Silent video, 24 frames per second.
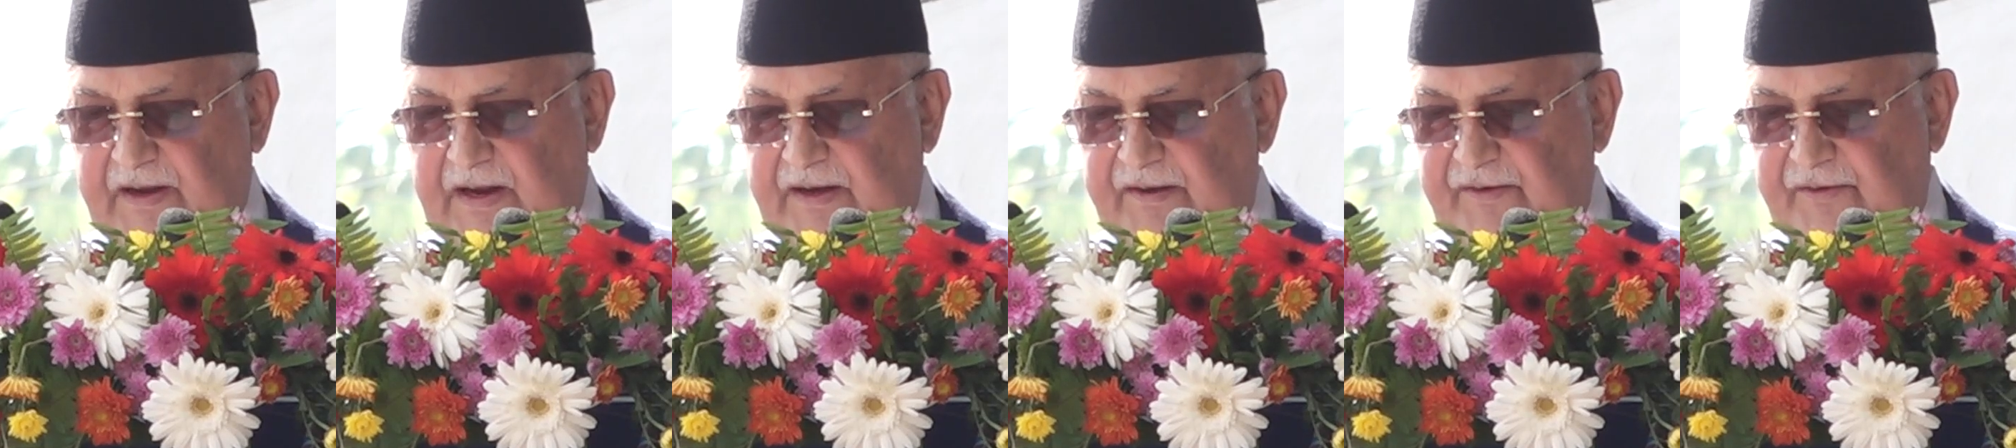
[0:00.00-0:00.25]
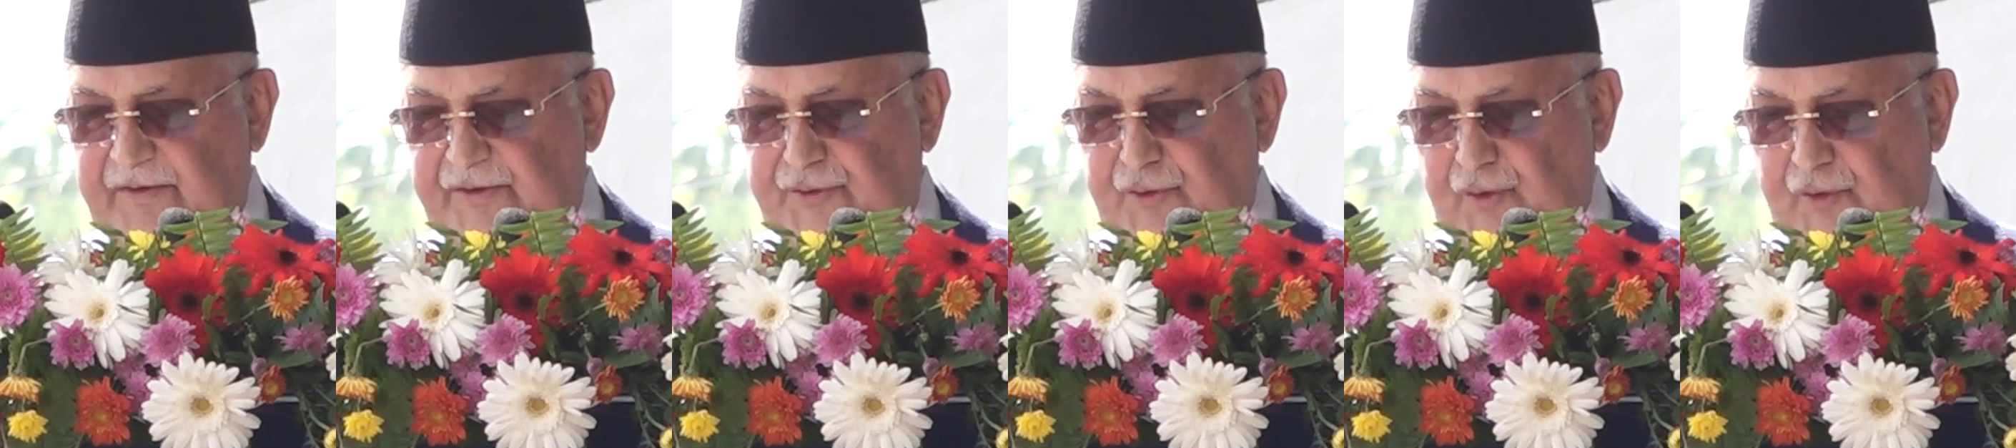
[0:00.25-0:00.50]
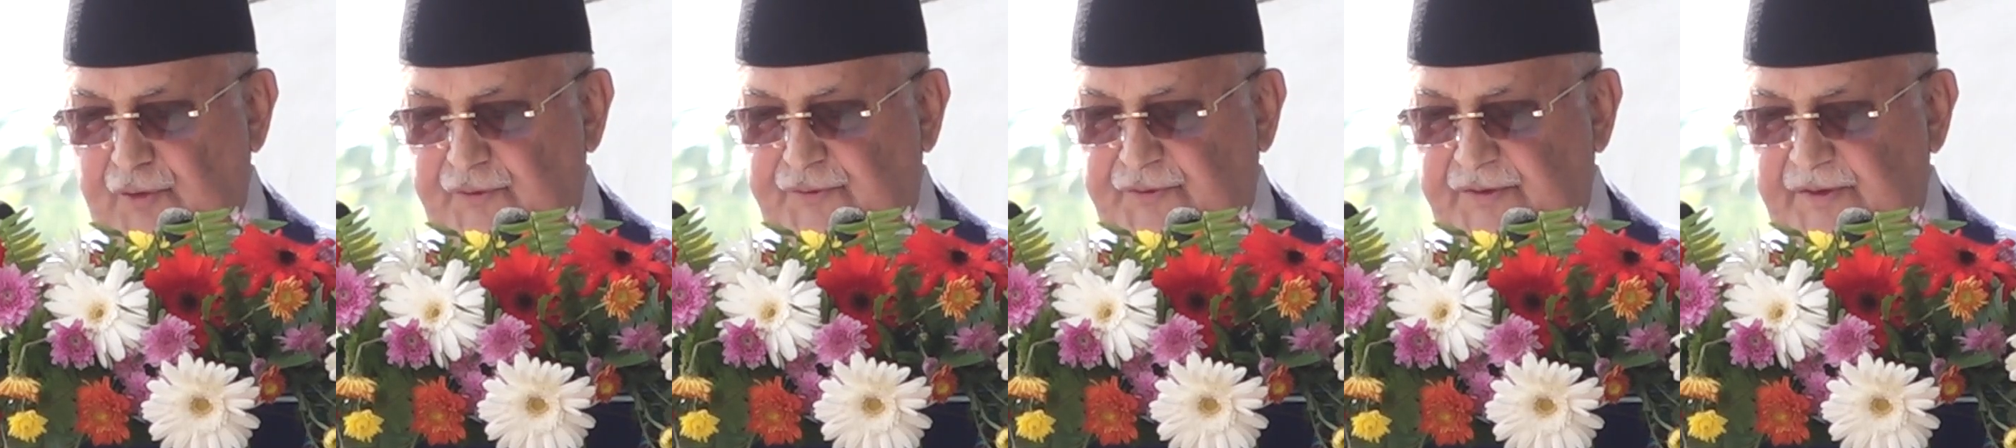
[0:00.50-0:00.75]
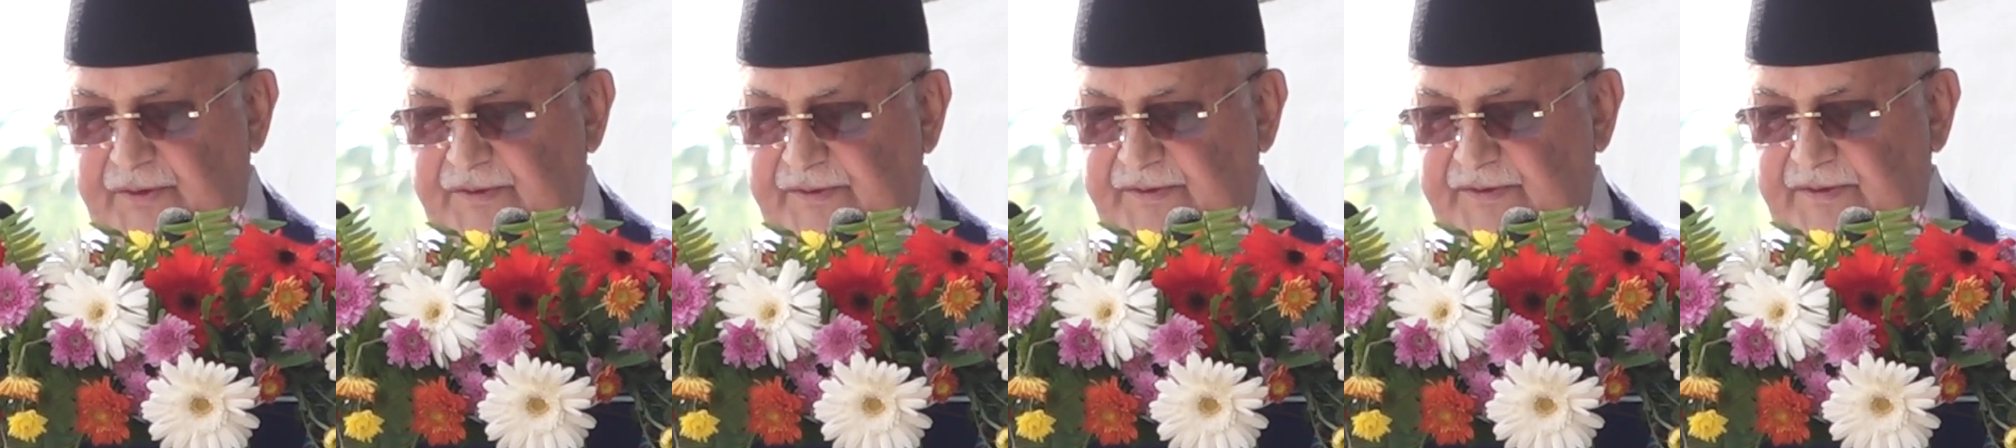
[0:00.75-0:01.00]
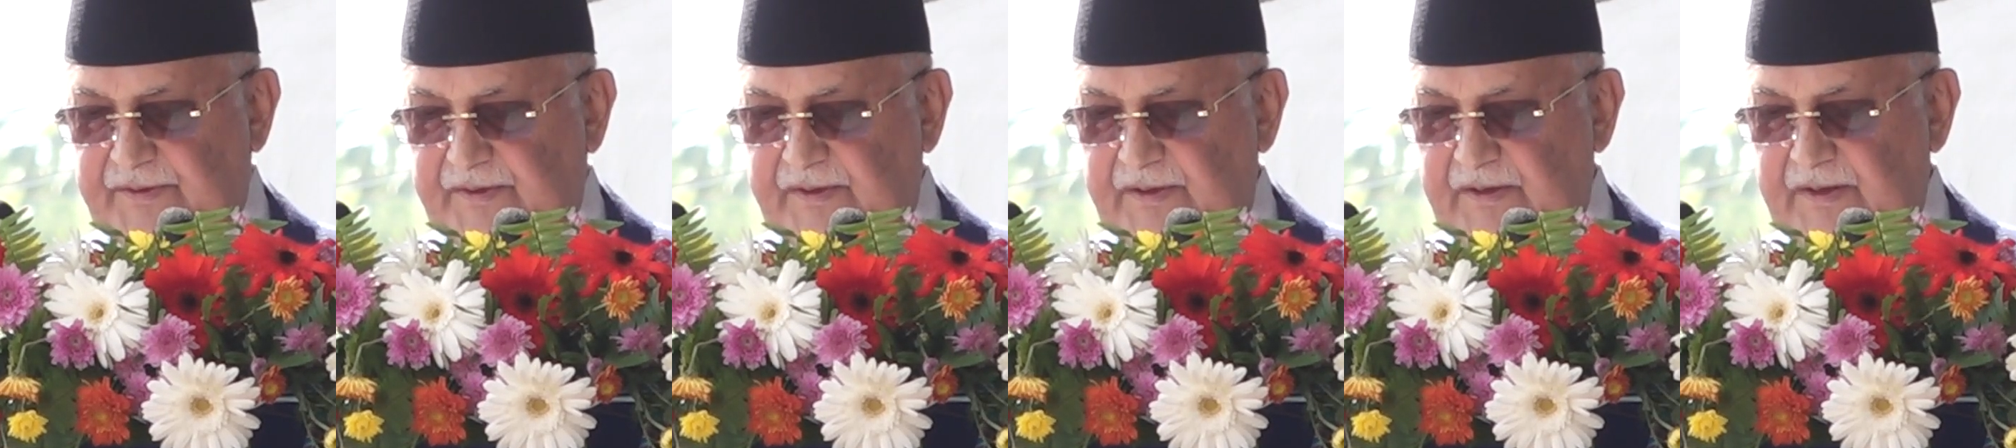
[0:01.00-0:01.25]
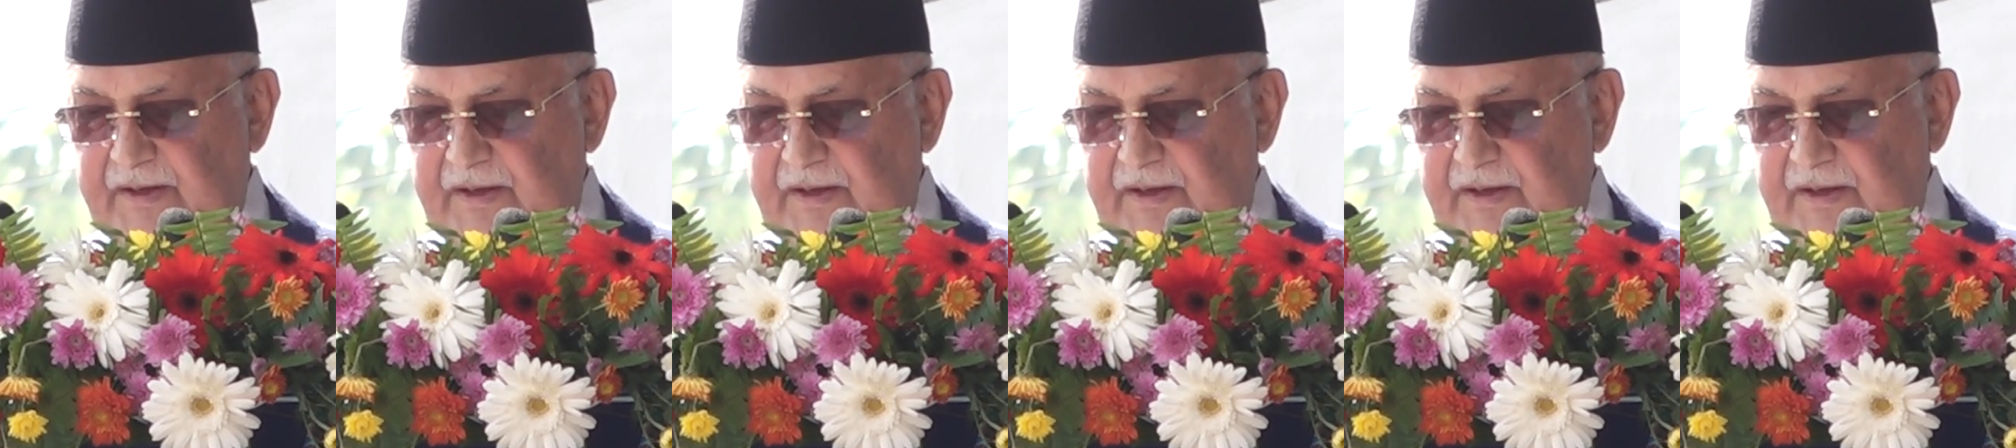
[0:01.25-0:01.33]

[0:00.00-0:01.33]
and resolutions